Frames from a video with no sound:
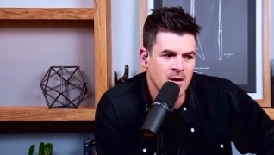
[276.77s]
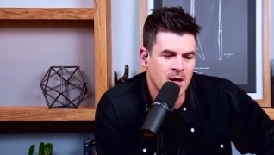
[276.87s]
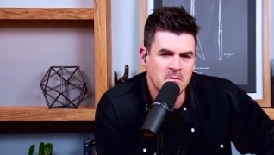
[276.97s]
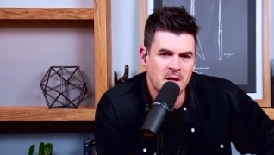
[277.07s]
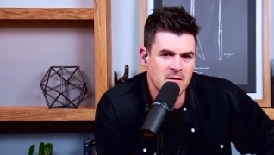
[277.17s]

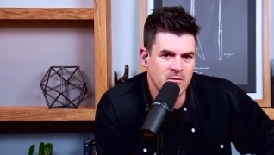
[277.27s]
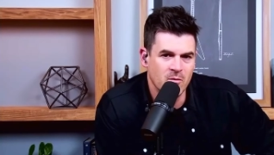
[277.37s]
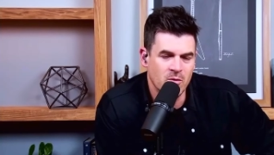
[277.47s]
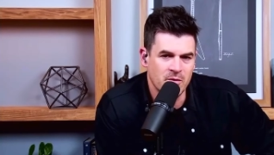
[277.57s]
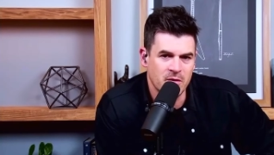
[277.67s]
I'm not
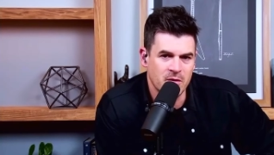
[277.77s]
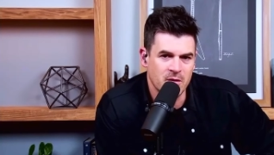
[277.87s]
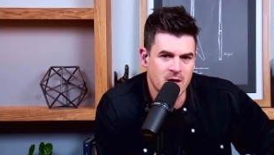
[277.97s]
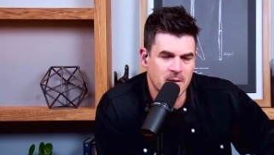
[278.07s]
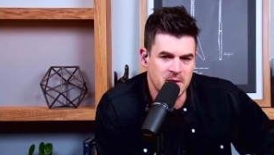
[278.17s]
even worth
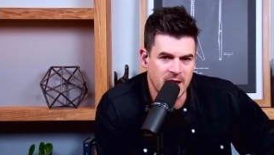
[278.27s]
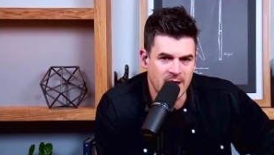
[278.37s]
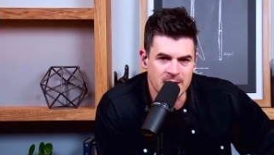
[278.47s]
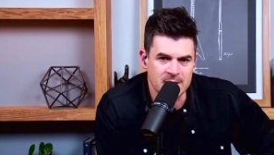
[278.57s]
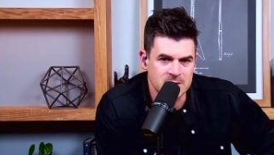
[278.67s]
a couple of
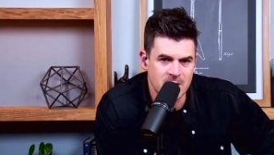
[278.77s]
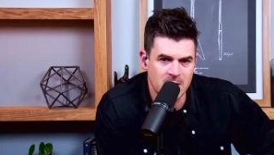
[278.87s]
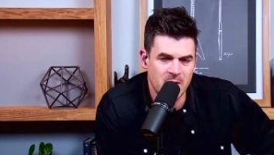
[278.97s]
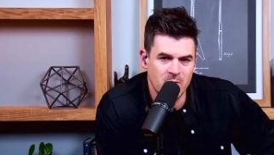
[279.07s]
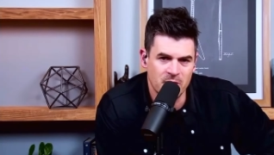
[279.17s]
eggs.
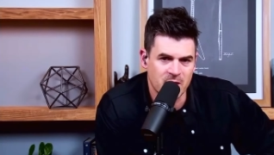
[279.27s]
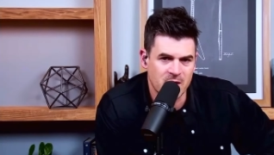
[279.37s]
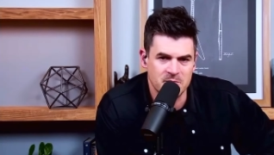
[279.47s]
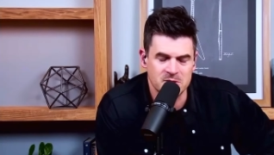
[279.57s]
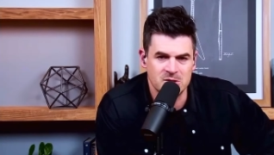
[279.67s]
I'm not worth a
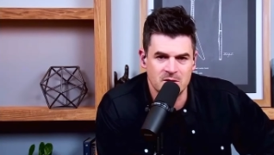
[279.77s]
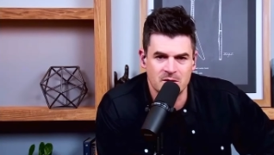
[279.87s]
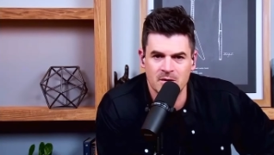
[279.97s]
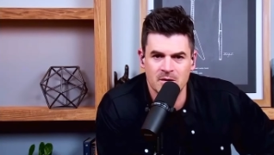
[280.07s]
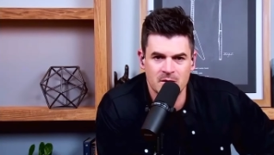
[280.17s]
cup of
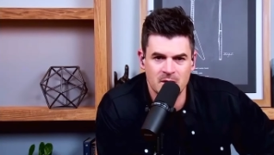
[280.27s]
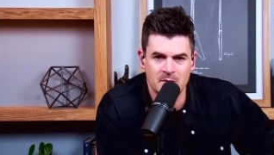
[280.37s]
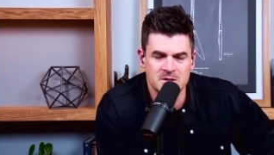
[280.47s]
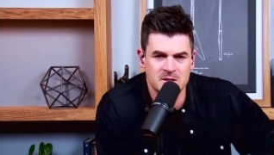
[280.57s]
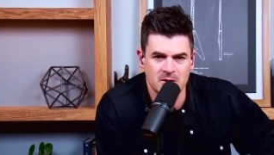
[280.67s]
sugar.
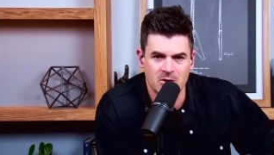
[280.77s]
I'm just going to